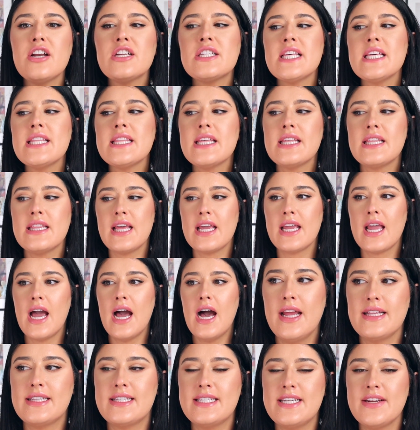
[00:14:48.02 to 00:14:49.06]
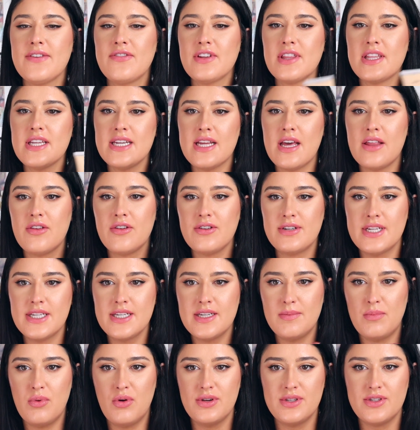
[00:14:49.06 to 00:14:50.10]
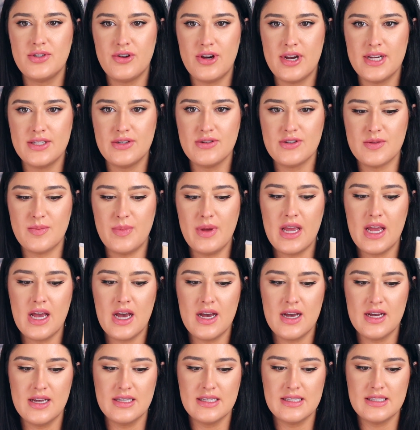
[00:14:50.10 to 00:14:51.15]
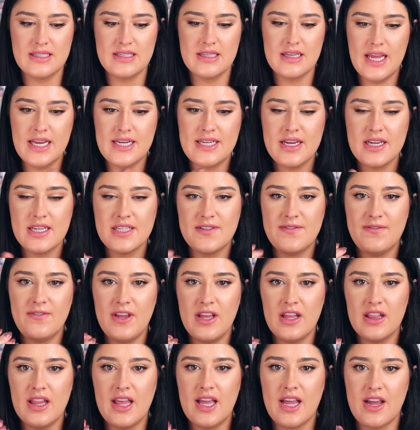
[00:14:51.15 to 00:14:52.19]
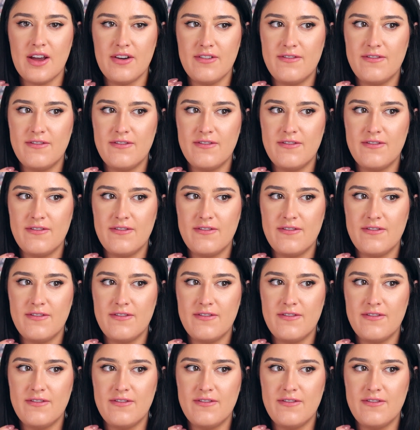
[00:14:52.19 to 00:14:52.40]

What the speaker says: just think that like it's different than other tinted moisturizers because it does feel like a